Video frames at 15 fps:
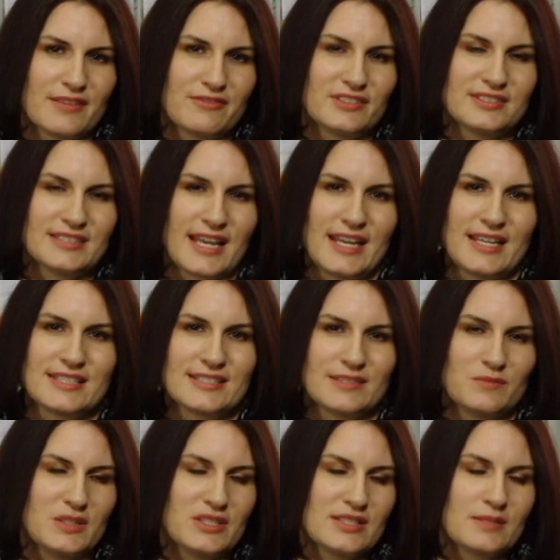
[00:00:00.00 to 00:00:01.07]
several days,
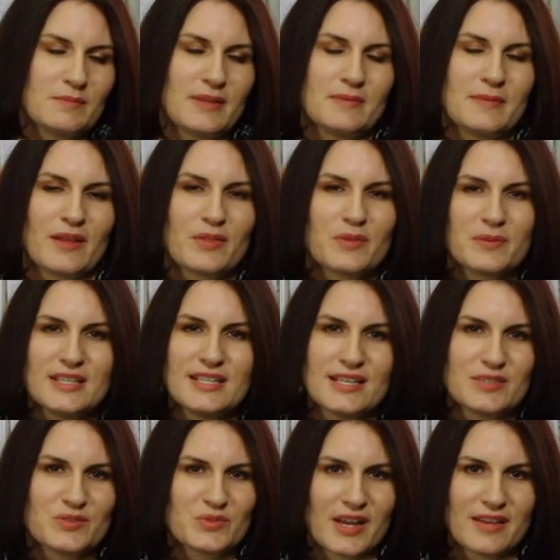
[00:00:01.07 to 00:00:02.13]
and we just spent about 3
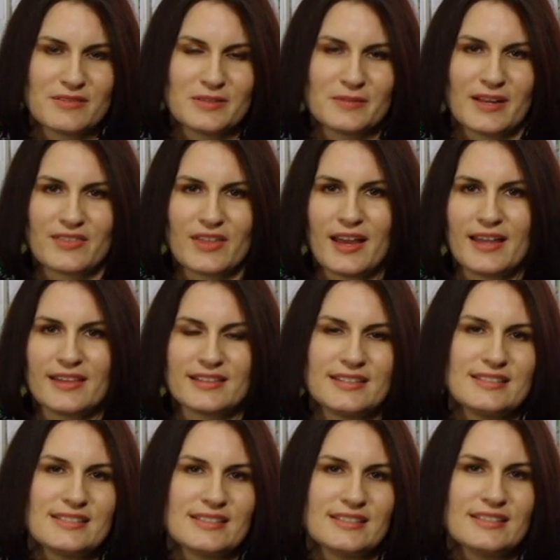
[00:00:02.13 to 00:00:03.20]
days driving around the
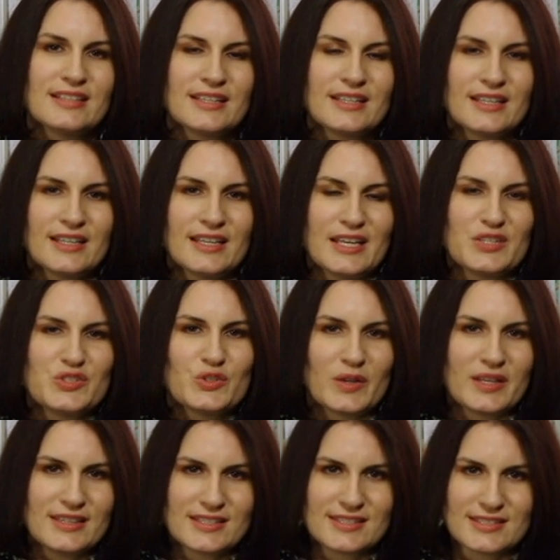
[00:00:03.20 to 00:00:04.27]
island and
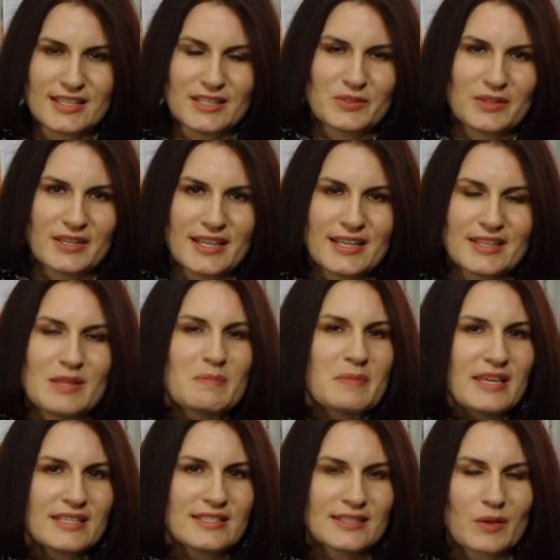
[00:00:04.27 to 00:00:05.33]
enjoying the scenery and the
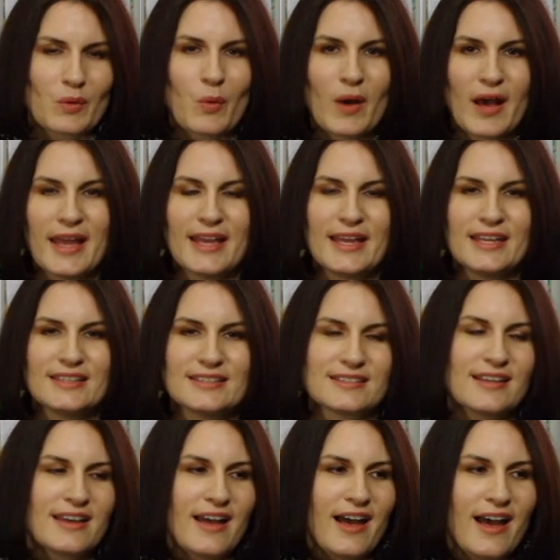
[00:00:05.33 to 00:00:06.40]
peace and quiet. And
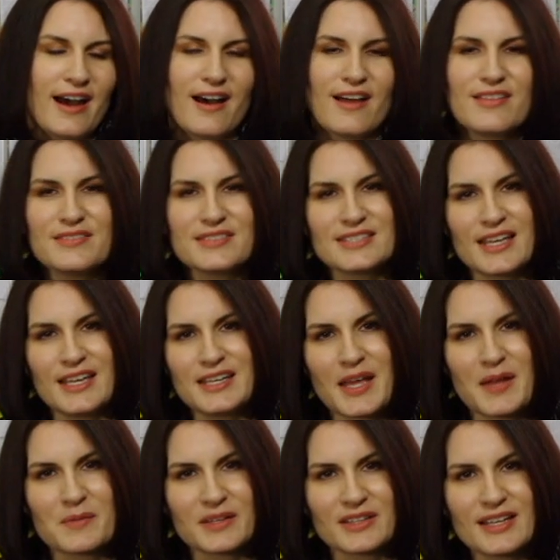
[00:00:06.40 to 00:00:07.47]
all of a sudden
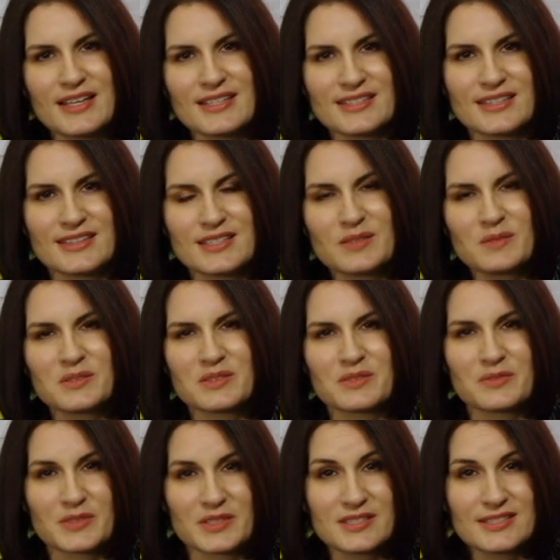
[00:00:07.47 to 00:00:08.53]
I realized that this was
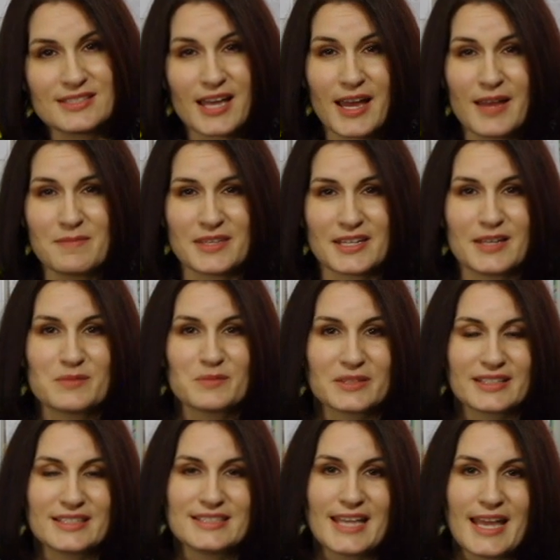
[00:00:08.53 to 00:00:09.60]
the first time that I'd
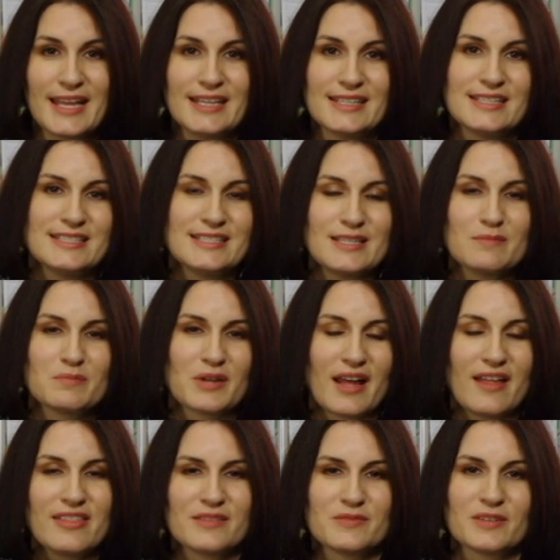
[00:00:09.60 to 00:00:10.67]
really taken a deep
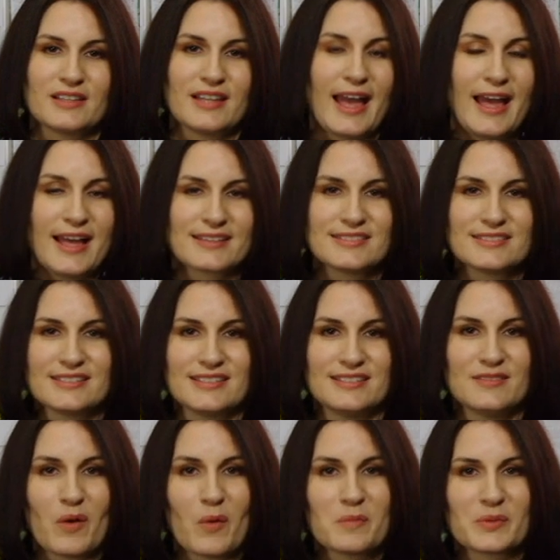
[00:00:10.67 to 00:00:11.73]
breath and relaxed
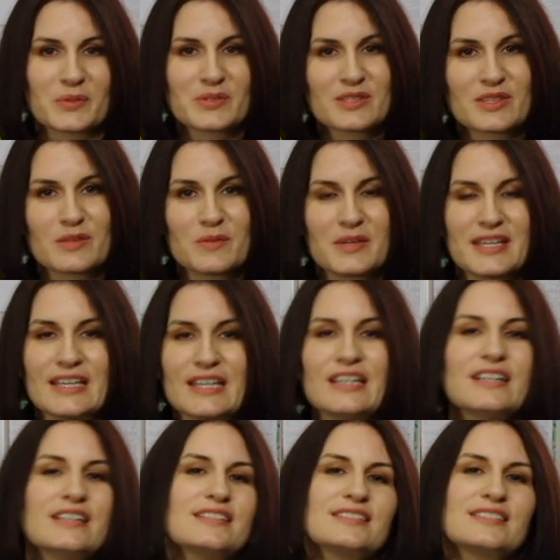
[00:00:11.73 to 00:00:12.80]
in almost 3
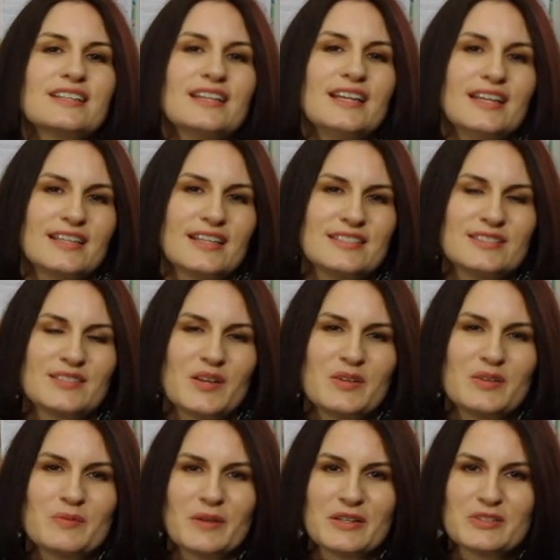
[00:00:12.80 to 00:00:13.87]
years. I
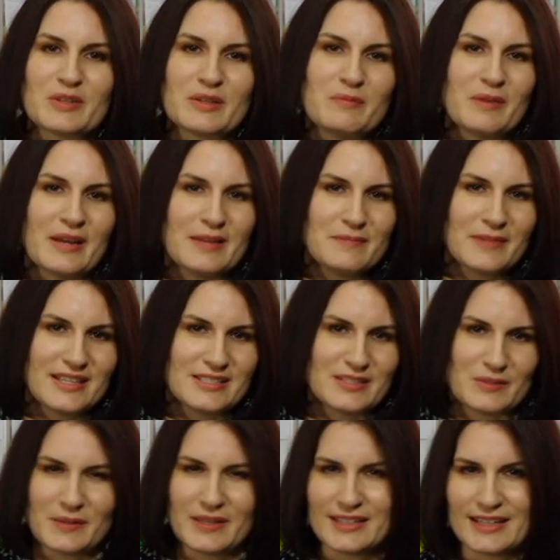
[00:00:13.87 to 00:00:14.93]
started wondering, what am I
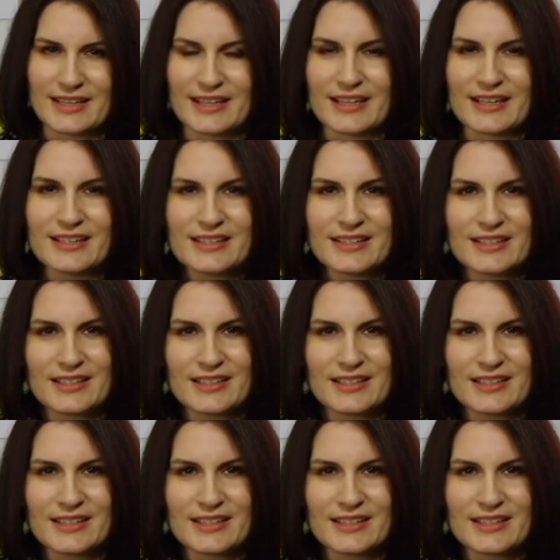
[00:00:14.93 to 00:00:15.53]
doing here?